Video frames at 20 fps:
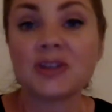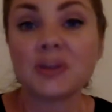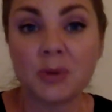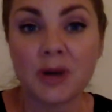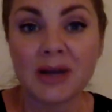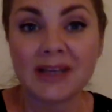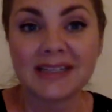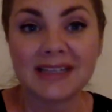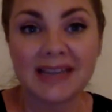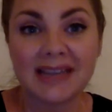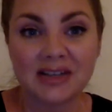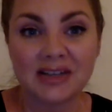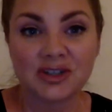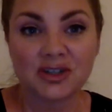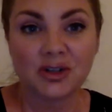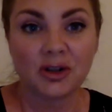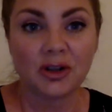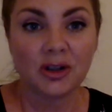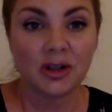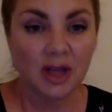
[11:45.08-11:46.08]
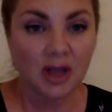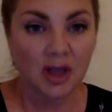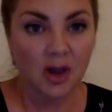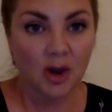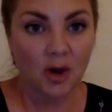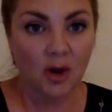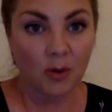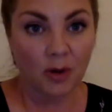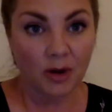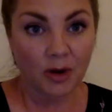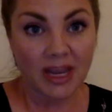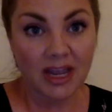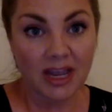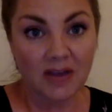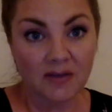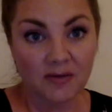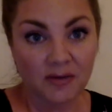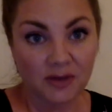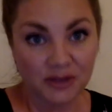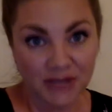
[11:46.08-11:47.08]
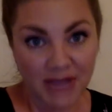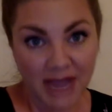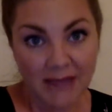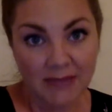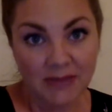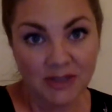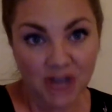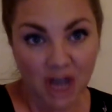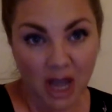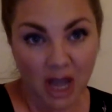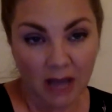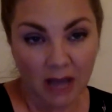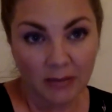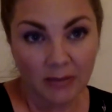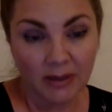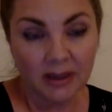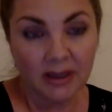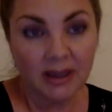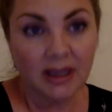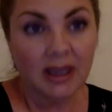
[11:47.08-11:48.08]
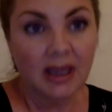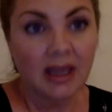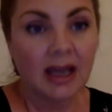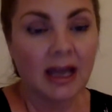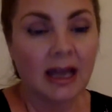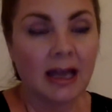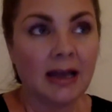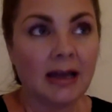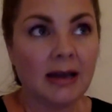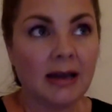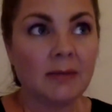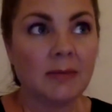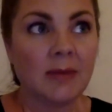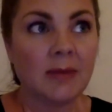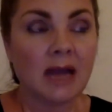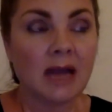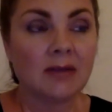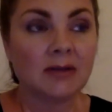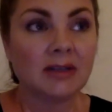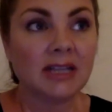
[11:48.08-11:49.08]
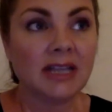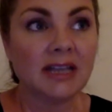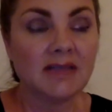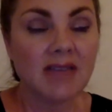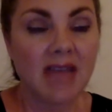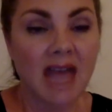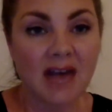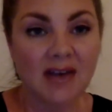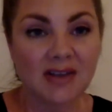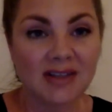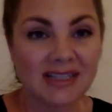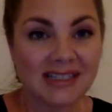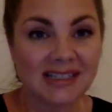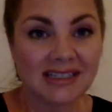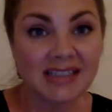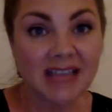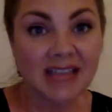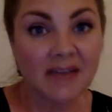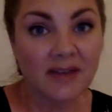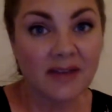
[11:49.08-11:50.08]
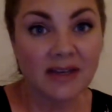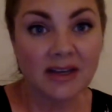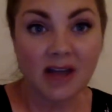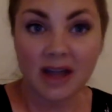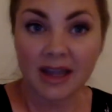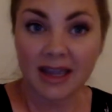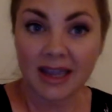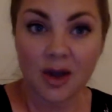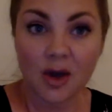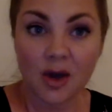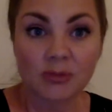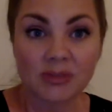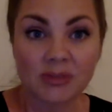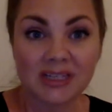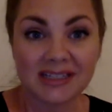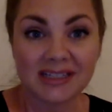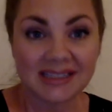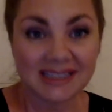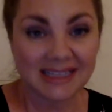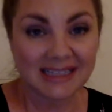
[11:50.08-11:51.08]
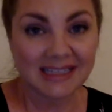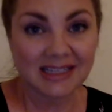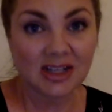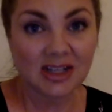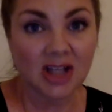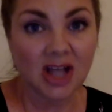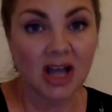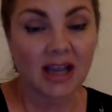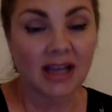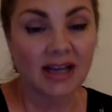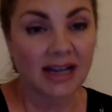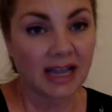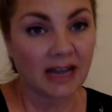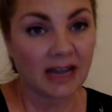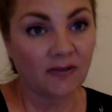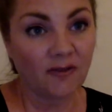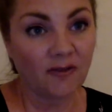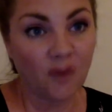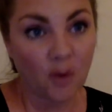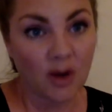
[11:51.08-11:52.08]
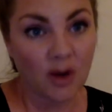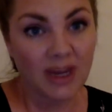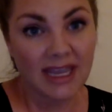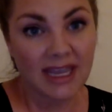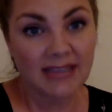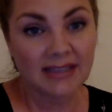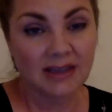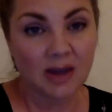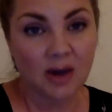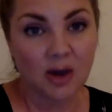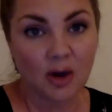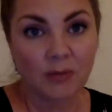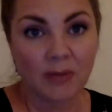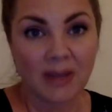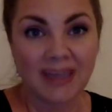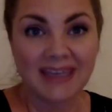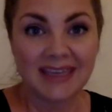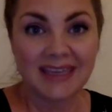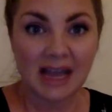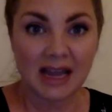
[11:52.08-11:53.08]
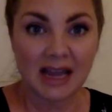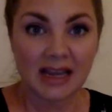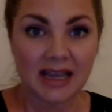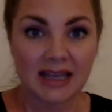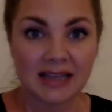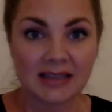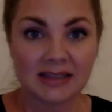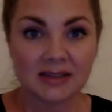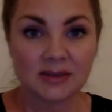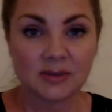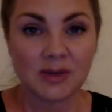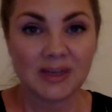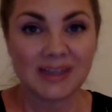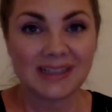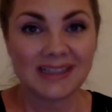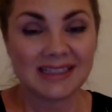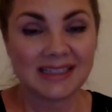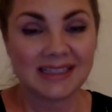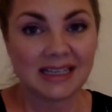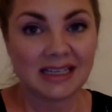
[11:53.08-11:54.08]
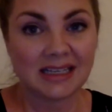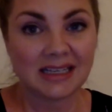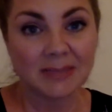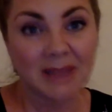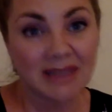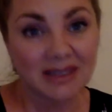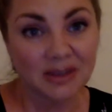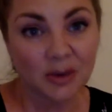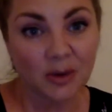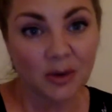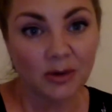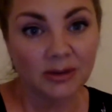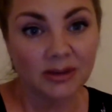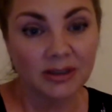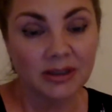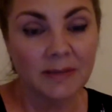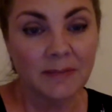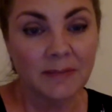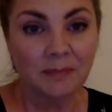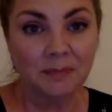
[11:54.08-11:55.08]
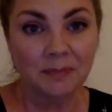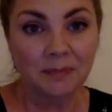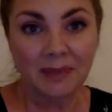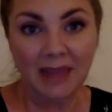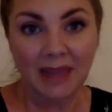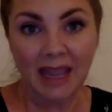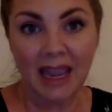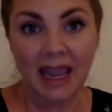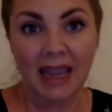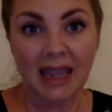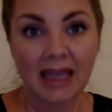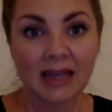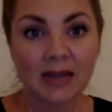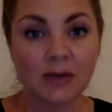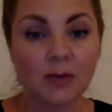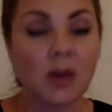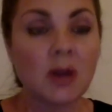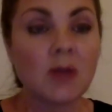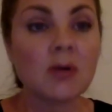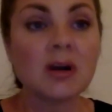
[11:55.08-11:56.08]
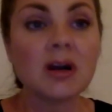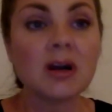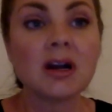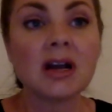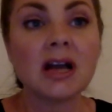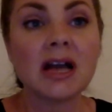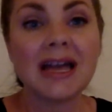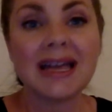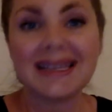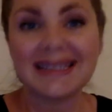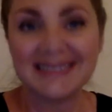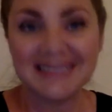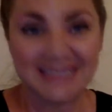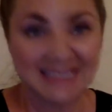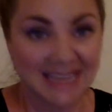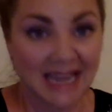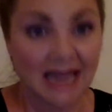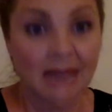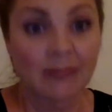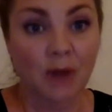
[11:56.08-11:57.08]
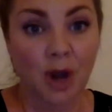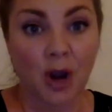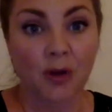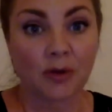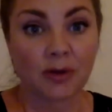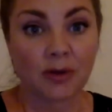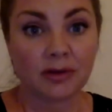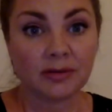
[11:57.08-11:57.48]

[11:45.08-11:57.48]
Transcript: Presidential, working a full-time job. I would leave the house at 7, not get home till 6 o'clock, and I had 4 kids at home. My youngest was 6 months old, and we were dead broke.